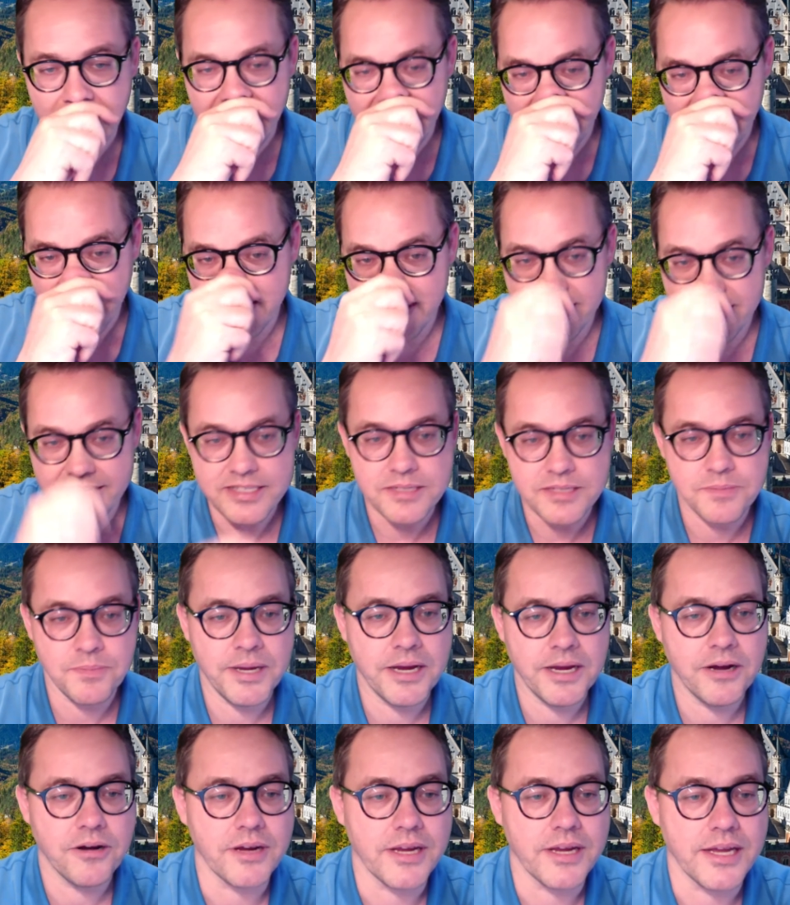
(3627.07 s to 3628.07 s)
In this
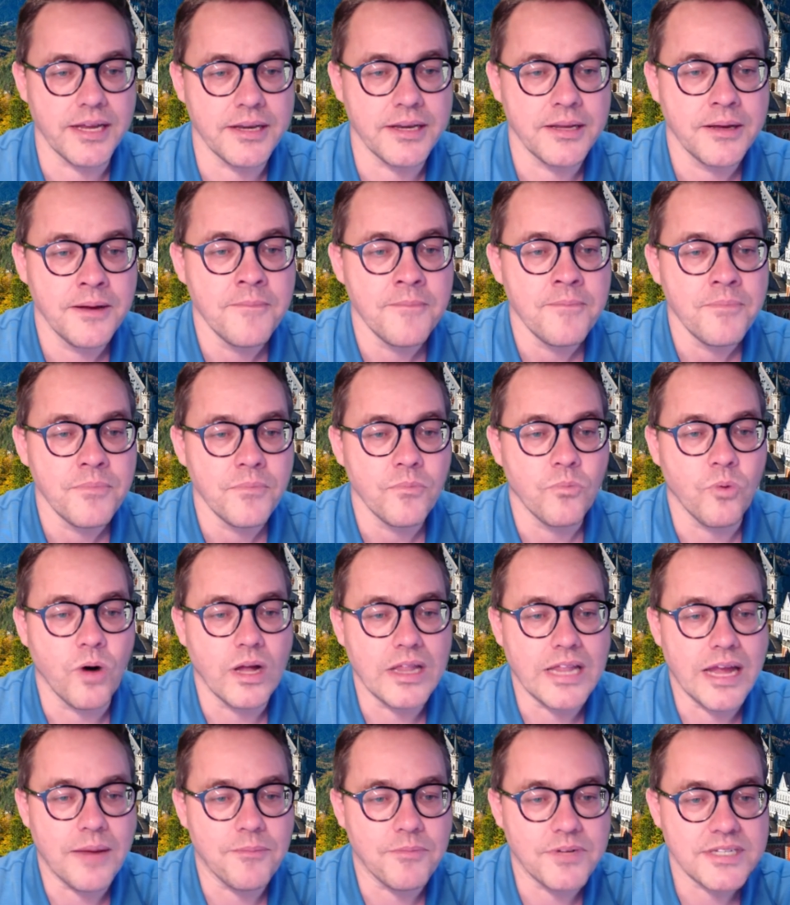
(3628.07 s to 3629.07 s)
period, while
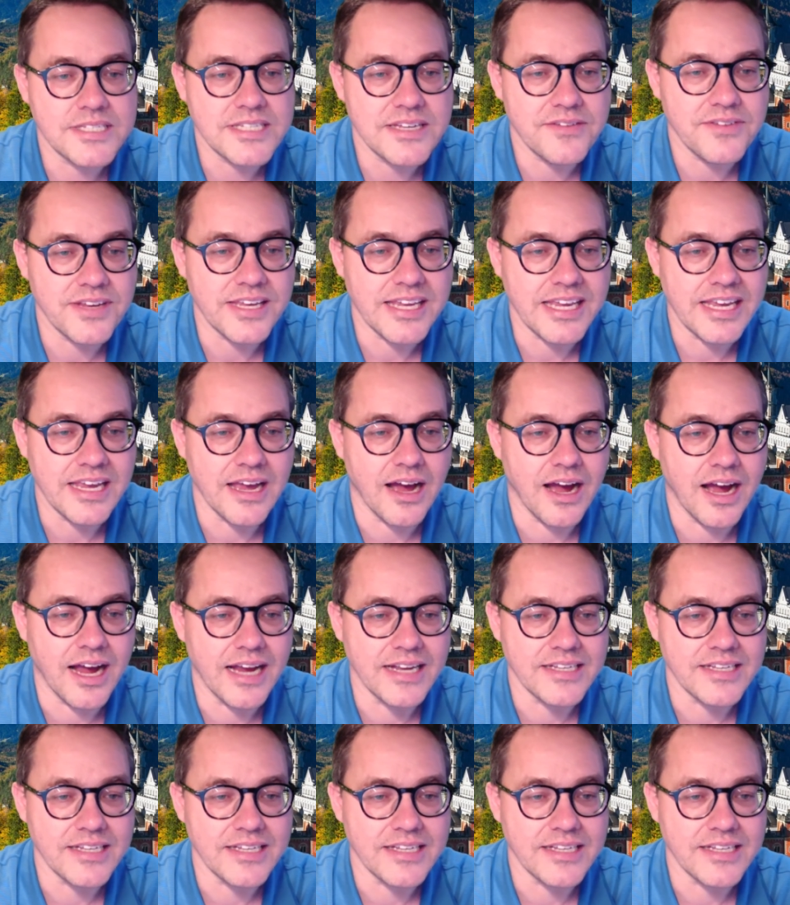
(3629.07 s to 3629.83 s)
I'm receiving E I,